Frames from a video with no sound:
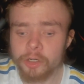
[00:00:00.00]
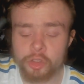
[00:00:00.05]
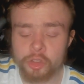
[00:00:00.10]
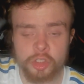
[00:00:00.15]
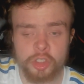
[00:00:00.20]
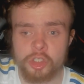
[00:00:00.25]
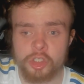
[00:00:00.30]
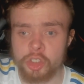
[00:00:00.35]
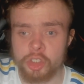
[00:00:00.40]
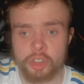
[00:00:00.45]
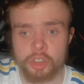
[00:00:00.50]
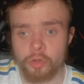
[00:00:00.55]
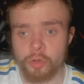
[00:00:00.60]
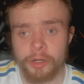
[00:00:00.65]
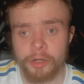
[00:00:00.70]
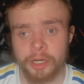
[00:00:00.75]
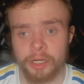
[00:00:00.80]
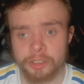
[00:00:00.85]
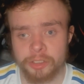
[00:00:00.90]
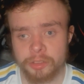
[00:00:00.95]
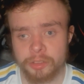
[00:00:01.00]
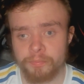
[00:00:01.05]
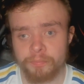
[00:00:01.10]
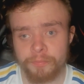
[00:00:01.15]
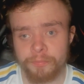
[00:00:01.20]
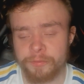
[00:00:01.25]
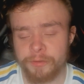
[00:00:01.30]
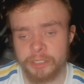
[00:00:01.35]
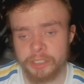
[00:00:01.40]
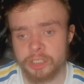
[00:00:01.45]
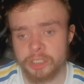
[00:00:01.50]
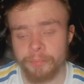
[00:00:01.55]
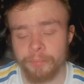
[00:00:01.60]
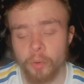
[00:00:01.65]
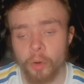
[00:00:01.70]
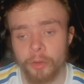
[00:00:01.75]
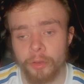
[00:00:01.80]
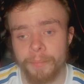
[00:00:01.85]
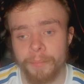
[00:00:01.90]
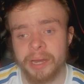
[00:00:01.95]
just destroyed us, finished the
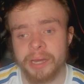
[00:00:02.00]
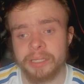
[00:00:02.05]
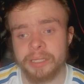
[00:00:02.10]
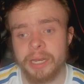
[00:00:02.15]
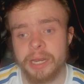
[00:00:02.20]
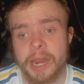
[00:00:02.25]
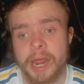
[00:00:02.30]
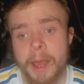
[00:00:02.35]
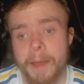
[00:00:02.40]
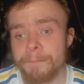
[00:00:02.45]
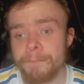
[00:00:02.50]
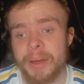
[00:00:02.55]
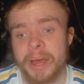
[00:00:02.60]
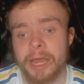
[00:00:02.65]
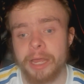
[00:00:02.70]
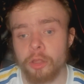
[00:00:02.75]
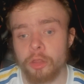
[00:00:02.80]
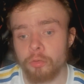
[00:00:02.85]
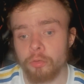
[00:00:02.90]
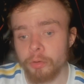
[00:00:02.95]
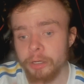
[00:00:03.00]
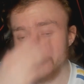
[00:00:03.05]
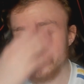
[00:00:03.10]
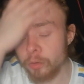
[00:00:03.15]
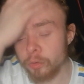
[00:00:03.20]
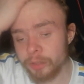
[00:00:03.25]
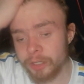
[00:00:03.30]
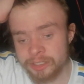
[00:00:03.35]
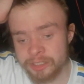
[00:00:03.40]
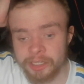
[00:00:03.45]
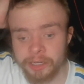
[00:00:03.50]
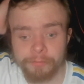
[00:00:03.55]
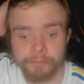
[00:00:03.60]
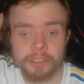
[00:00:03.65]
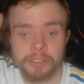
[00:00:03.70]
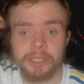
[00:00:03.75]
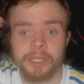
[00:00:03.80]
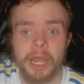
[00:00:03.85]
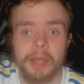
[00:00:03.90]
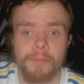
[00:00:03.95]
ball in the back of the net, bang, 3-0. That's
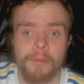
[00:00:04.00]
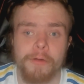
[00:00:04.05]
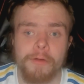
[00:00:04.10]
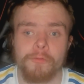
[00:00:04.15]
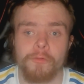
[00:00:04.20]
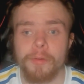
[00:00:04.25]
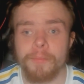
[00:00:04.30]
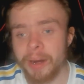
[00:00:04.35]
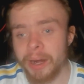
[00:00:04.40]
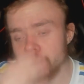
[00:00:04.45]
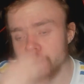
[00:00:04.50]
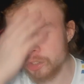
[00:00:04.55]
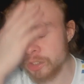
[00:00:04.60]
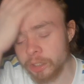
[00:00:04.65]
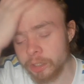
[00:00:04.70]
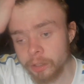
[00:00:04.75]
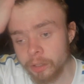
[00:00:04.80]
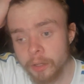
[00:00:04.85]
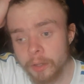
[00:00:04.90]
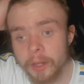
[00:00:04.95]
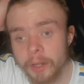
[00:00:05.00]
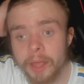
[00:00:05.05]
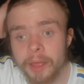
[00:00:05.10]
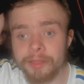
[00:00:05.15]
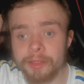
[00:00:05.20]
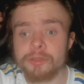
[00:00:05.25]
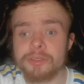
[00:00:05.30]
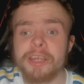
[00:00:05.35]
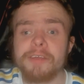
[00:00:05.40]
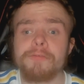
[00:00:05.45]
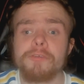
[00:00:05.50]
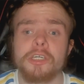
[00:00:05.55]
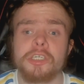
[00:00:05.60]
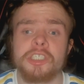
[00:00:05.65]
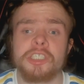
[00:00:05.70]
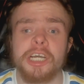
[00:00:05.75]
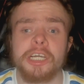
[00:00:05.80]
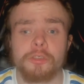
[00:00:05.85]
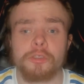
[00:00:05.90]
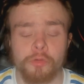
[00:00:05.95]
definitely game over, embarrassing. There was even a
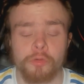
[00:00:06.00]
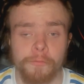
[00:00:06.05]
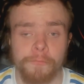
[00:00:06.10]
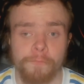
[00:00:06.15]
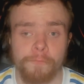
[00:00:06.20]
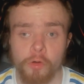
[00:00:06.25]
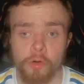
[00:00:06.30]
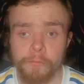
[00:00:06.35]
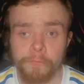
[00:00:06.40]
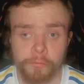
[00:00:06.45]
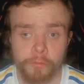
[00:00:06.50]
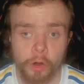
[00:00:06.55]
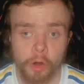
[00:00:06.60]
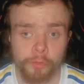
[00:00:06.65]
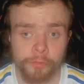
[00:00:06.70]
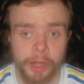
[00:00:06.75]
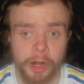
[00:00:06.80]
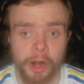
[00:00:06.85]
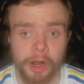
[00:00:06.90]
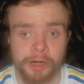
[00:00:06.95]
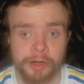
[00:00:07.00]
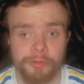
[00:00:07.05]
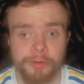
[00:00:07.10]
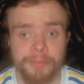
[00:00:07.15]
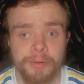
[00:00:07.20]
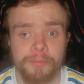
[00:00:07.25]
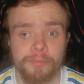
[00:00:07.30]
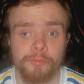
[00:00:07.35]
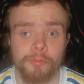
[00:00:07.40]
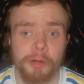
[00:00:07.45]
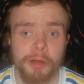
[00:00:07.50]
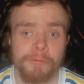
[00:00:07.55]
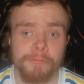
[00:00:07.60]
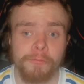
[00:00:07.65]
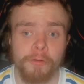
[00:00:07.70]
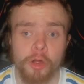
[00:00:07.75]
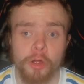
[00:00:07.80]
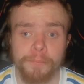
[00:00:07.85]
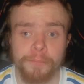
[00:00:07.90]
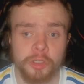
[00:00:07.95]
chance for a fourth goal that I can remember where
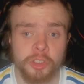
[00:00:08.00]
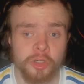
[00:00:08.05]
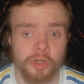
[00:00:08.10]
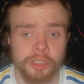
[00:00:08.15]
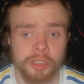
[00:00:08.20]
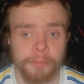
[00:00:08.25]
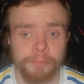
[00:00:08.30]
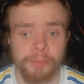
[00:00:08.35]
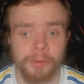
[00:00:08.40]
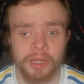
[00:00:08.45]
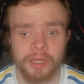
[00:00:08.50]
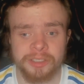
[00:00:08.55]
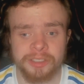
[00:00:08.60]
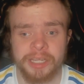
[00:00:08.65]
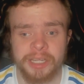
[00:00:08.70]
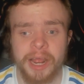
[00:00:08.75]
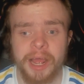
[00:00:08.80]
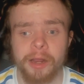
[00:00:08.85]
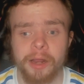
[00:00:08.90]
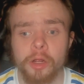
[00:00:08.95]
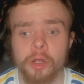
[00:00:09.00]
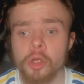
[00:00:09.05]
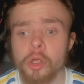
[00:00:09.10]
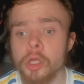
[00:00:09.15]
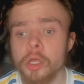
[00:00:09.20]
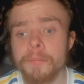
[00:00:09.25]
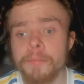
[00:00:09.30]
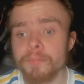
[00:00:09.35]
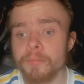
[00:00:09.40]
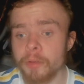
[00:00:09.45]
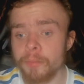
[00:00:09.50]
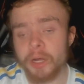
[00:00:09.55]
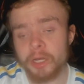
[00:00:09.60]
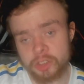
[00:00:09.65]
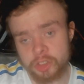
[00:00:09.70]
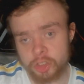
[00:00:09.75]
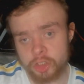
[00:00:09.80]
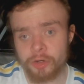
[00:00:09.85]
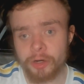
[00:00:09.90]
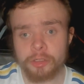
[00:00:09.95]
Vober tried to pass
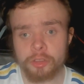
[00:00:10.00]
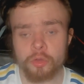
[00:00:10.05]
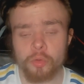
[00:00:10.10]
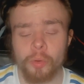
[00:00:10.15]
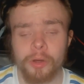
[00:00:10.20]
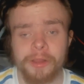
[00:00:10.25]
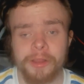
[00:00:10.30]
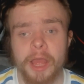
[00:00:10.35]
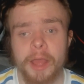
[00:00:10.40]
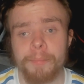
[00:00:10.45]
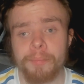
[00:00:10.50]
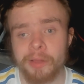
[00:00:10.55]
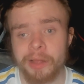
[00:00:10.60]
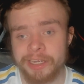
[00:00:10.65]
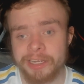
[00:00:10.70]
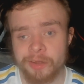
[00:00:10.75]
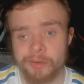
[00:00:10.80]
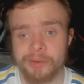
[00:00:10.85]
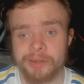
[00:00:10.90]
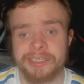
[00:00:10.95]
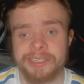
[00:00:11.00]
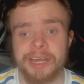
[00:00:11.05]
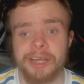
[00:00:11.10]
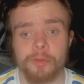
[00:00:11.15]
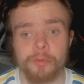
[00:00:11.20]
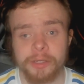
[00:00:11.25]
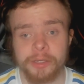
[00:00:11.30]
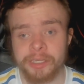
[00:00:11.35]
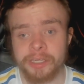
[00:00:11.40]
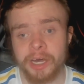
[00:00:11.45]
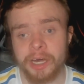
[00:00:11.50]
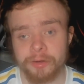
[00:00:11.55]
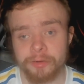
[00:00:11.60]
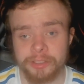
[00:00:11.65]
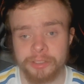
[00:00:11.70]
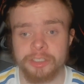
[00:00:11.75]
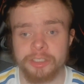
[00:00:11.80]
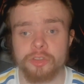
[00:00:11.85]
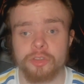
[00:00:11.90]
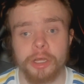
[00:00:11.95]
it straight to one of their players. They went down the wing, cut
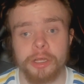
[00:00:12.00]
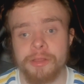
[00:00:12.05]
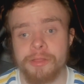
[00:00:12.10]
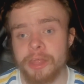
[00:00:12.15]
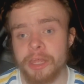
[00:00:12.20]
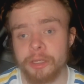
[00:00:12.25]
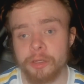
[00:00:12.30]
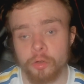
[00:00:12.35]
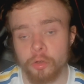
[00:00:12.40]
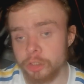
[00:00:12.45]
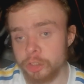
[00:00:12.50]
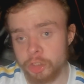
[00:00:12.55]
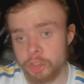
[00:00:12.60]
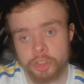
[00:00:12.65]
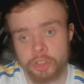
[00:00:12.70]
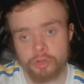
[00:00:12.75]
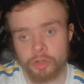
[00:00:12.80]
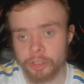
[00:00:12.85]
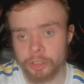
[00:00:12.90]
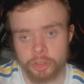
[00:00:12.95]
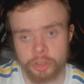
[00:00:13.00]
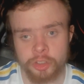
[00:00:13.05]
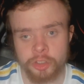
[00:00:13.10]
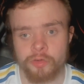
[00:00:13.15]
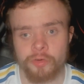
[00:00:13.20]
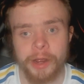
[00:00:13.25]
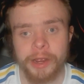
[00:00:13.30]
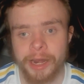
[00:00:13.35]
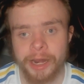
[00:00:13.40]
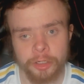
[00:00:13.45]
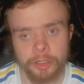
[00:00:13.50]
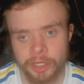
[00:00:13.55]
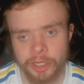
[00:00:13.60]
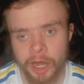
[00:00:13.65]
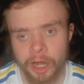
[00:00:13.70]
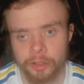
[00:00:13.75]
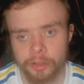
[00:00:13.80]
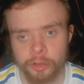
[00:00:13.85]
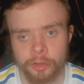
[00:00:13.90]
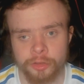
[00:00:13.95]
on the inside, and thank God he struck it straight at
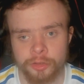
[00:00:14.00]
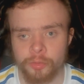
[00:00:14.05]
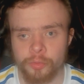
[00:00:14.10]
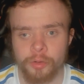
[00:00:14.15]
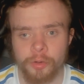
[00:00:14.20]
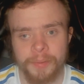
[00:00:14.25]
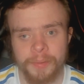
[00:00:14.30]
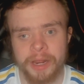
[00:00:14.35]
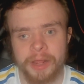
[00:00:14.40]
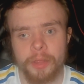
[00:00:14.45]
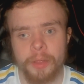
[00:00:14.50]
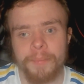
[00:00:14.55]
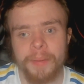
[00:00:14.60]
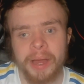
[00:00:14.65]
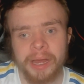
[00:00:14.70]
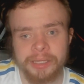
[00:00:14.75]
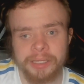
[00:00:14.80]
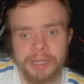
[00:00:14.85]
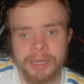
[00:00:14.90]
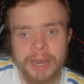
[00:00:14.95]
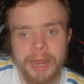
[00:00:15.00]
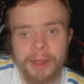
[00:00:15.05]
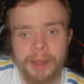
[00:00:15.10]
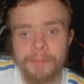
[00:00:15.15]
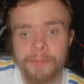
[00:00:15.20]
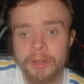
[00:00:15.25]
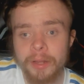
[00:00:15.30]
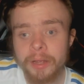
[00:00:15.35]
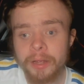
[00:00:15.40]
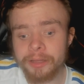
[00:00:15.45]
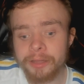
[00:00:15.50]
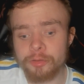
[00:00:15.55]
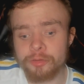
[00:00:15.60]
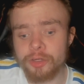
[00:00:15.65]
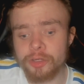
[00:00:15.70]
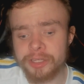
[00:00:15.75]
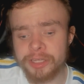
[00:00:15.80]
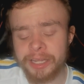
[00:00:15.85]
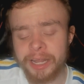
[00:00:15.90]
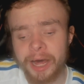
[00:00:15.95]
Darlow because it would have been in the back of the net. There
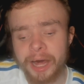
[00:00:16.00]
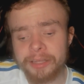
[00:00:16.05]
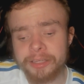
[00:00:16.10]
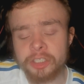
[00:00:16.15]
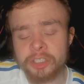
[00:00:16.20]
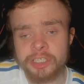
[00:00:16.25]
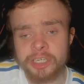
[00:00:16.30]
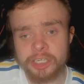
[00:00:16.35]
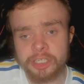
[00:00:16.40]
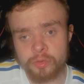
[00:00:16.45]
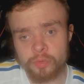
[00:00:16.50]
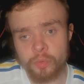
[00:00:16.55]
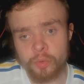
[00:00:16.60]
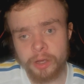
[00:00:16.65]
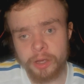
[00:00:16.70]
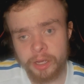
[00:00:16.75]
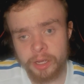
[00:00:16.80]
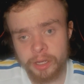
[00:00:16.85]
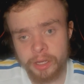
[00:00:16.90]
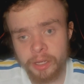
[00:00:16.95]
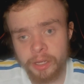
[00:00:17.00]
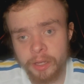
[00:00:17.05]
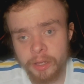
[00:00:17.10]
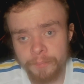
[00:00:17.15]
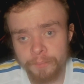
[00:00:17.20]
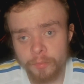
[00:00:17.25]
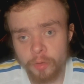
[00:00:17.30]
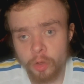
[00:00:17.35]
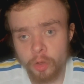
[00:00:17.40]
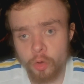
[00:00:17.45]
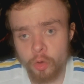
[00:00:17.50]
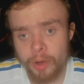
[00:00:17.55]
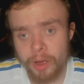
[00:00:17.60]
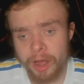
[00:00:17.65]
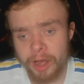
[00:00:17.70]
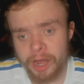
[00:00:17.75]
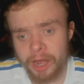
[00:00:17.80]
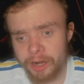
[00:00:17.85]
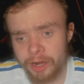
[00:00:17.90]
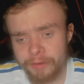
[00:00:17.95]
was also that other chance where, who
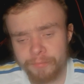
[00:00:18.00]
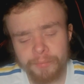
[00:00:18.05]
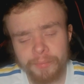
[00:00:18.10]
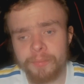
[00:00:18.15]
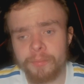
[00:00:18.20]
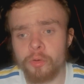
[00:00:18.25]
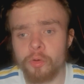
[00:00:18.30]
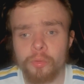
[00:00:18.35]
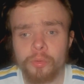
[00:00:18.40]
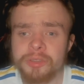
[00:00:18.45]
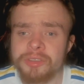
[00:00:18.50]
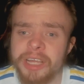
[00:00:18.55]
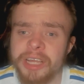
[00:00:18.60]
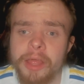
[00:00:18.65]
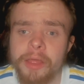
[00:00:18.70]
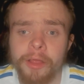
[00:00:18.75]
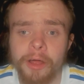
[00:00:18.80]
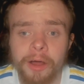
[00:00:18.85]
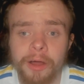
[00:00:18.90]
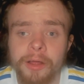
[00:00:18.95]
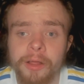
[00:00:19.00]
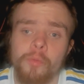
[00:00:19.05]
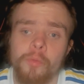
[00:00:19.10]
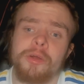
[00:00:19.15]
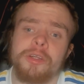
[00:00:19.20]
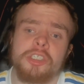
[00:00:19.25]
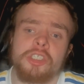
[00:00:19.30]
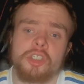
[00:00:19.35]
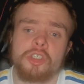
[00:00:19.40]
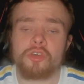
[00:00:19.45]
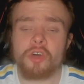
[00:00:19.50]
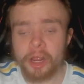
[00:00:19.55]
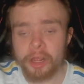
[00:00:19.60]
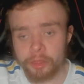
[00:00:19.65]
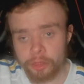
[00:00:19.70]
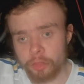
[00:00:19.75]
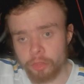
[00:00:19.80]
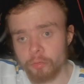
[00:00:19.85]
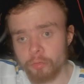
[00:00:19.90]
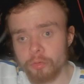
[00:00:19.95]
I can't even remember who it was either, went
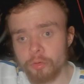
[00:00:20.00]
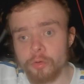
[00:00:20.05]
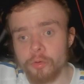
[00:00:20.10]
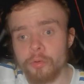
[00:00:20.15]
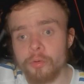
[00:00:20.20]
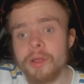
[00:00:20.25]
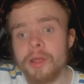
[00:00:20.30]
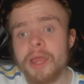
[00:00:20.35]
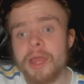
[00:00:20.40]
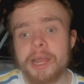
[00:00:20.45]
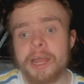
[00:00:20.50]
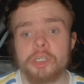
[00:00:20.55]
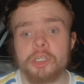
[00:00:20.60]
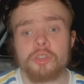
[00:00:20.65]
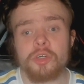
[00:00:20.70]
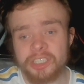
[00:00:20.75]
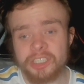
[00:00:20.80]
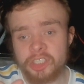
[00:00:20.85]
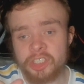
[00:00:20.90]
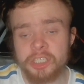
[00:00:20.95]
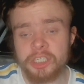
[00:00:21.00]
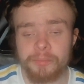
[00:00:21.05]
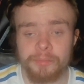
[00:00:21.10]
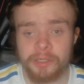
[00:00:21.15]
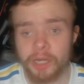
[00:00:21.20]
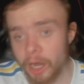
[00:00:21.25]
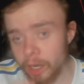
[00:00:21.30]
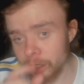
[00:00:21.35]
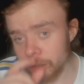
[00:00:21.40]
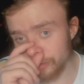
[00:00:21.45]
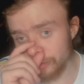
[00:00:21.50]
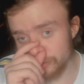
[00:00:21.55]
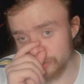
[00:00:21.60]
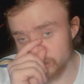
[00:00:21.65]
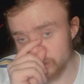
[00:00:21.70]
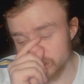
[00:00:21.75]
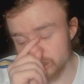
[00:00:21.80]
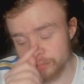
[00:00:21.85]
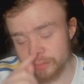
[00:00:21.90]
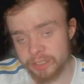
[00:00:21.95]
straight through and tried to chip Darlow and
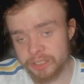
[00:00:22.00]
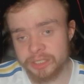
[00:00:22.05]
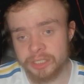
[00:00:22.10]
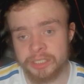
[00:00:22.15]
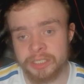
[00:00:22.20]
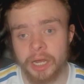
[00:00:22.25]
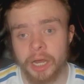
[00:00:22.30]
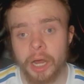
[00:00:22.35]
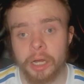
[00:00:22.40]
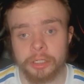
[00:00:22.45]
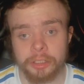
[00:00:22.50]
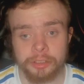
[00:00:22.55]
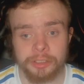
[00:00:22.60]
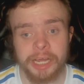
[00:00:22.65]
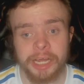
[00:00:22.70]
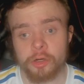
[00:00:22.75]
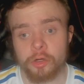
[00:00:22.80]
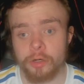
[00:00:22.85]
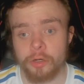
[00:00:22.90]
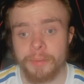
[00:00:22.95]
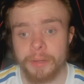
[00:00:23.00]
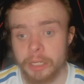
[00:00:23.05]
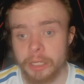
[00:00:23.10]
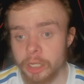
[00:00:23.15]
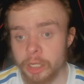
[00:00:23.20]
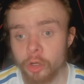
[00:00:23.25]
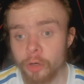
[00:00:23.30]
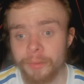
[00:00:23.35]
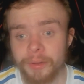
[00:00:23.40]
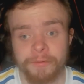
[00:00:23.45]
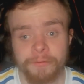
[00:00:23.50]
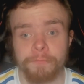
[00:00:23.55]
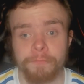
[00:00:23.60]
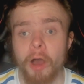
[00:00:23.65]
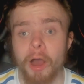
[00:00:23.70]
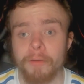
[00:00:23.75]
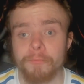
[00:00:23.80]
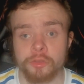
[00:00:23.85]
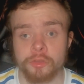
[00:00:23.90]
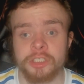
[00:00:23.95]
just missed the target. It could have been
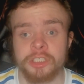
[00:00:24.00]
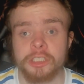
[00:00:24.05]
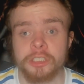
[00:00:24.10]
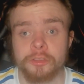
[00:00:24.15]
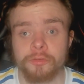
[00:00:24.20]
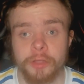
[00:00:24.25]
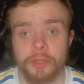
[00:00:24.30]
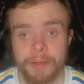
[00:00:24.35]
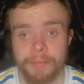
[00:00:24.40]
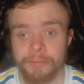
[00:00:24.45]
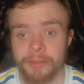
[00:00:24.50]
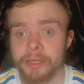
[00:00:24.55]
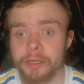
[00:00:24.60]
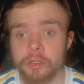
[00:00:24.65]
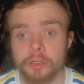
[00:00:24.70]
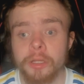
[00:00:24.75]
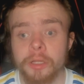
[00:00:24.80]
5 or 6 for them.